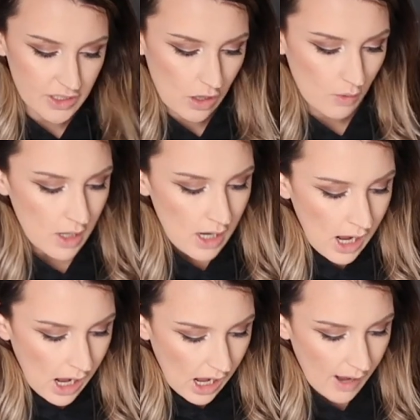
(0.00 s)
So
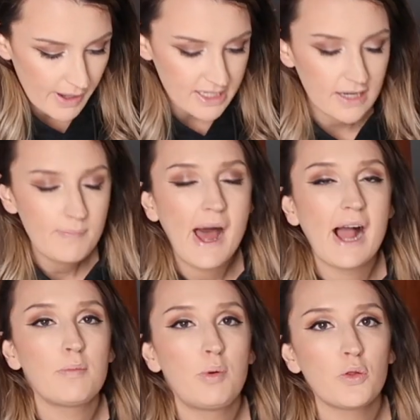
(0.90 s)
I did
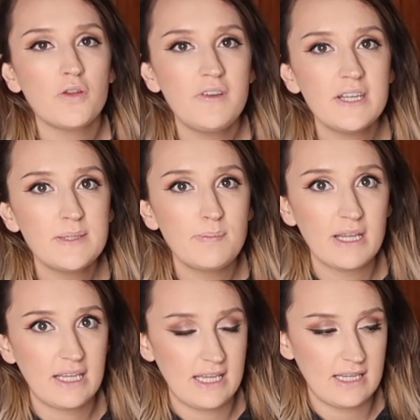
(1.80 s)
pack both of his
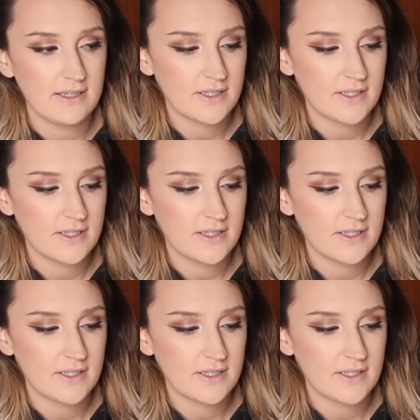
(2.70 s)
binkies.